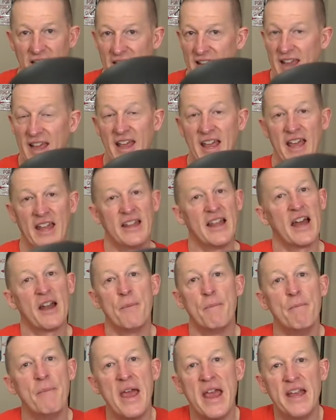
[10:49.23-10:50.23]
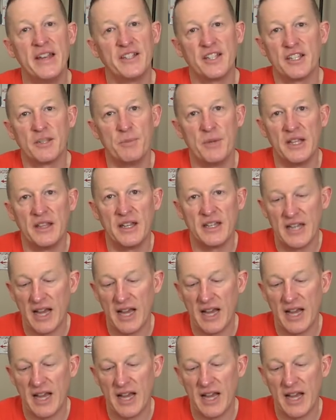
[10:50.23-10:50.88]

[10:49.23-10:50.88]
It, and that amazes me, the